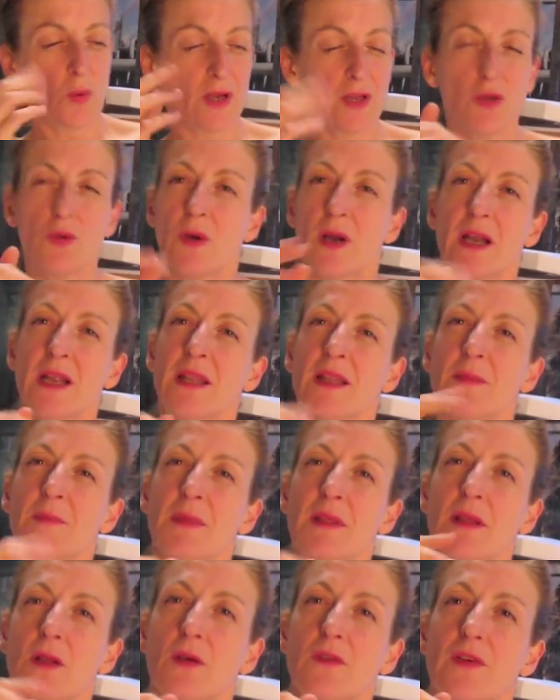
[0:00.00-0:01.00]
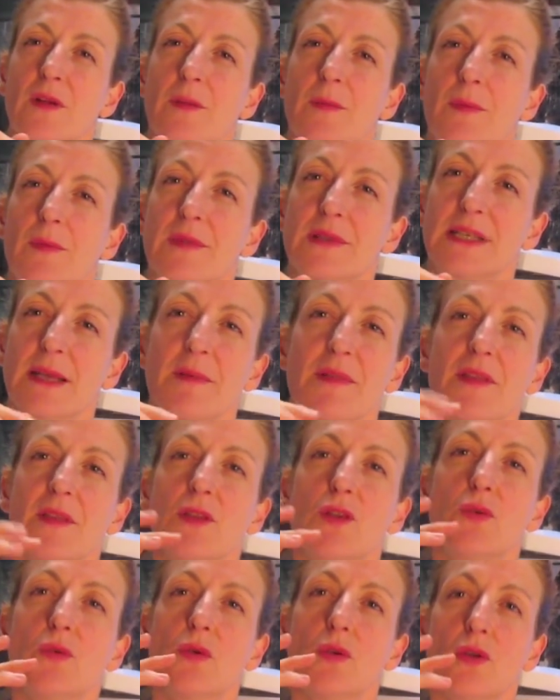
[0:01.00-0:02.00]
when you are in the middle of a, uh,
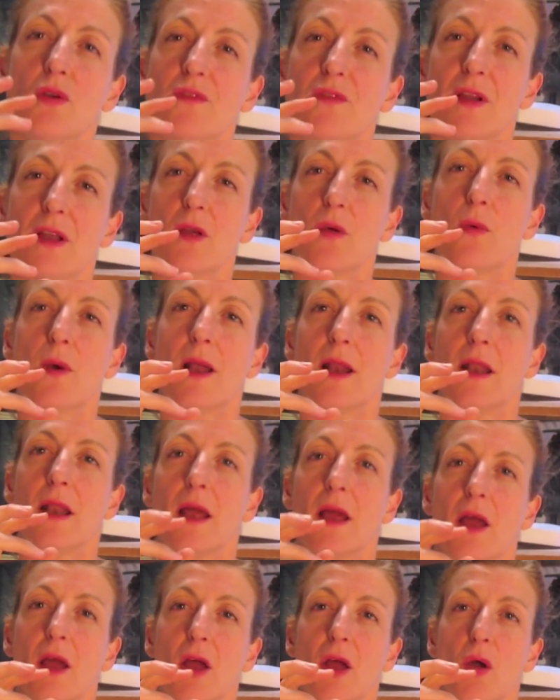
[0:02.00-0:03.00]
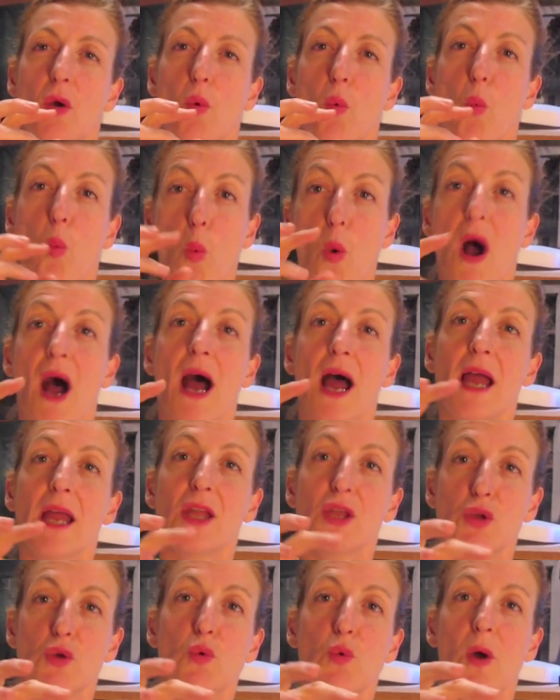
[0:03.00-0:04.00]
something you don't know very well, yeah. why
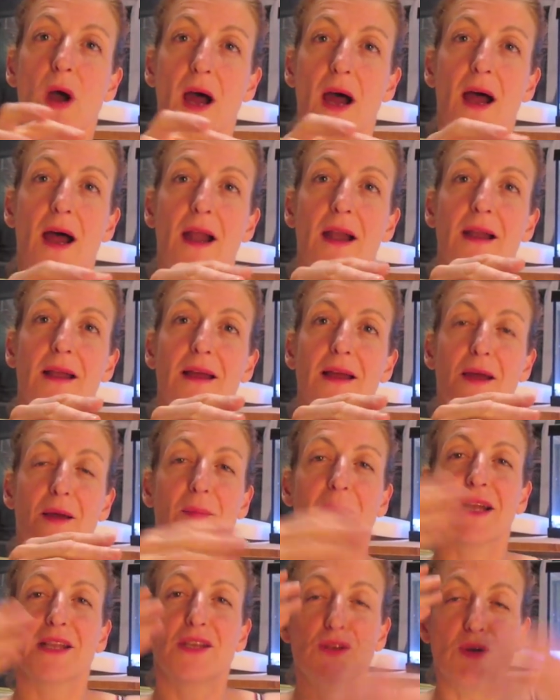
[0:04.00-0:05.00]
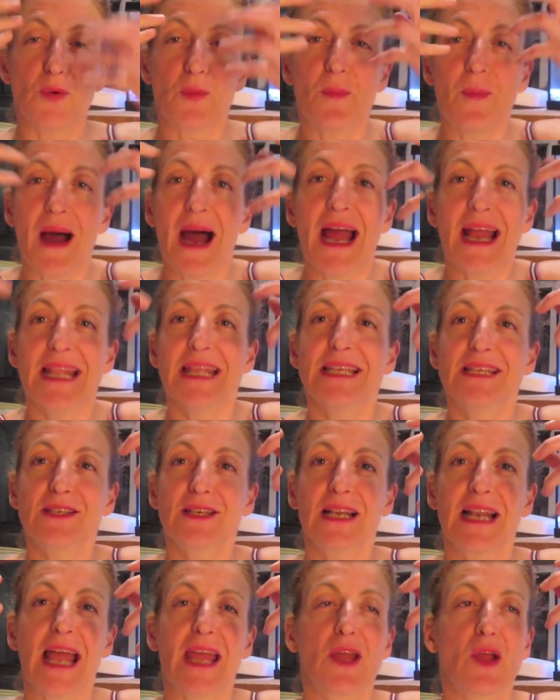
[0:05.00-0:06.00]
you are, but your mind
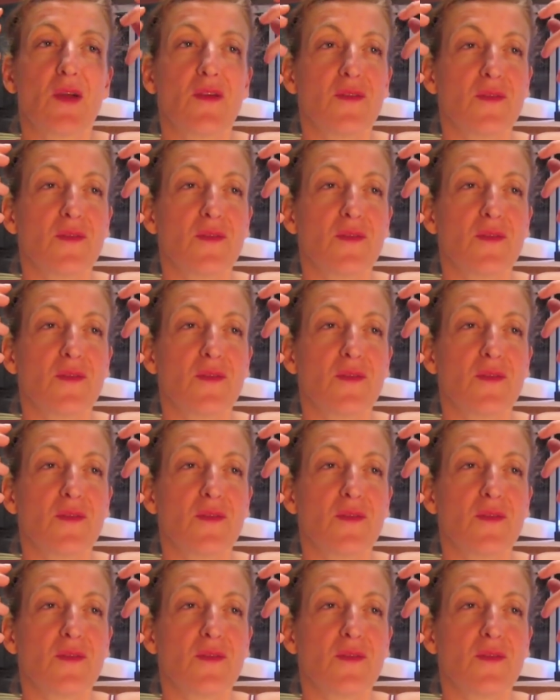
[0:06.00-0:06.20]
is like